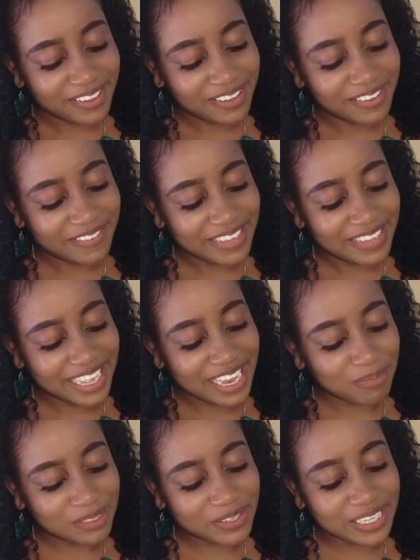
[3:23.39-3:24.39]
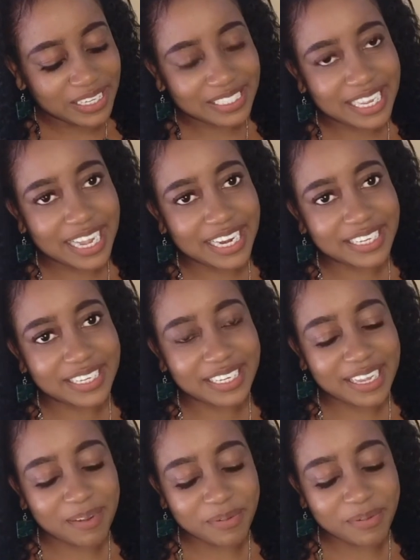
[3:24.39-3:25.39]
Oh my god, I'm so excited.
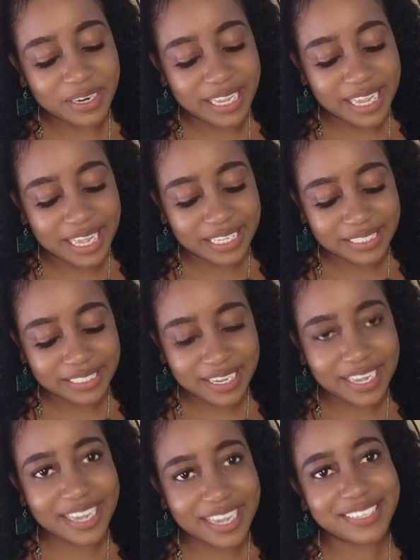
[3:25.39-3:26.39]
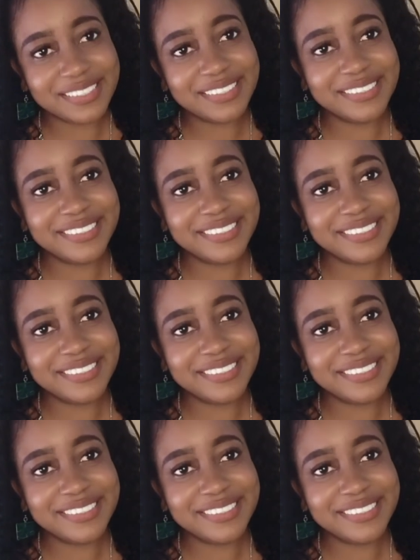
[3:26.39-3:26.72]
I'm really excited.